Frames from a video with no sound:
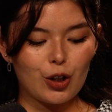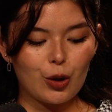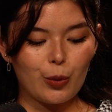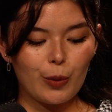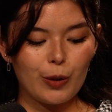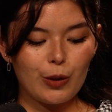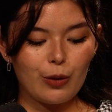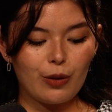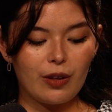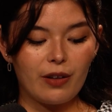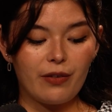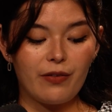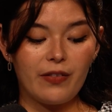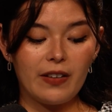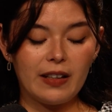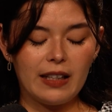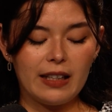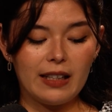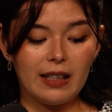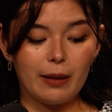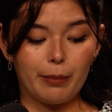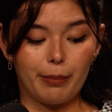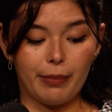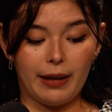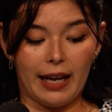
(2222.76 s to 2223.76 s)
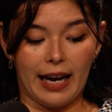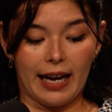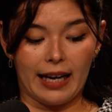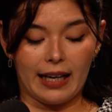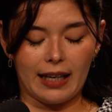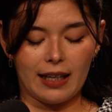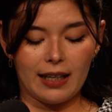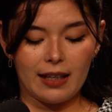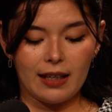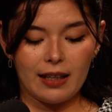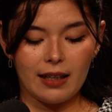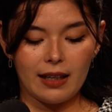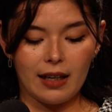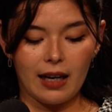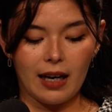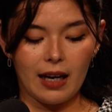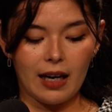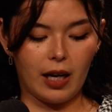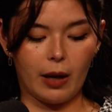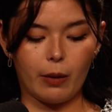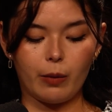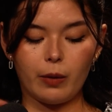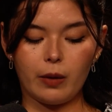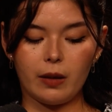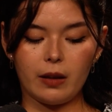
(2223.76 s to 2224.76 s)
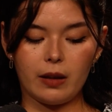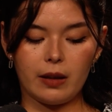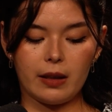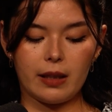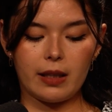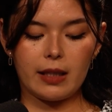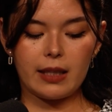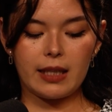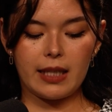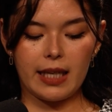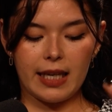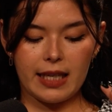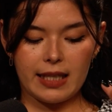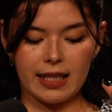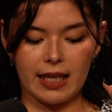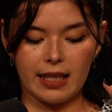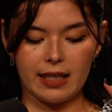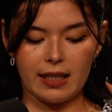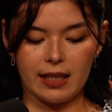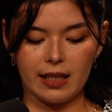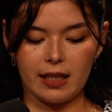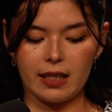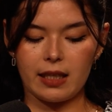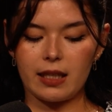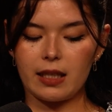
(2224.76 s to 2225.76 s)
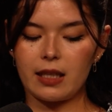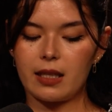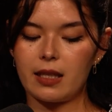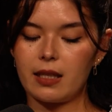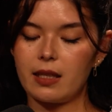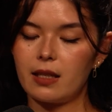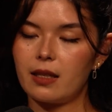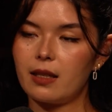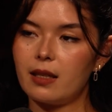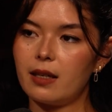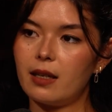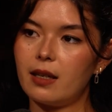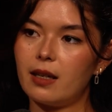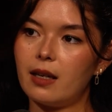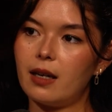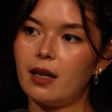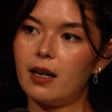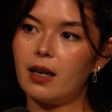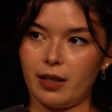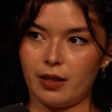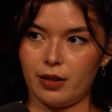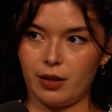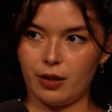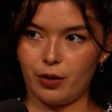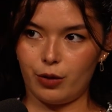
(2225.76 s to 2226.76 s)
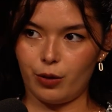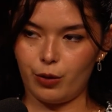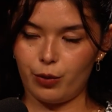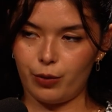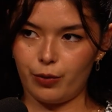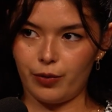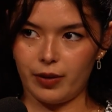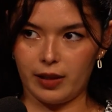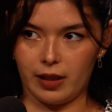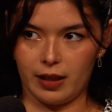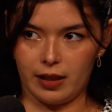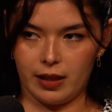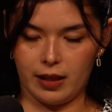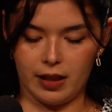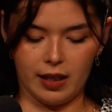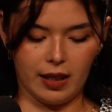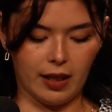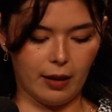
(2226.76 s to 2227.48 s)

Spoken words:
Should we do the fill in the blank? I will say a sentence and you fill in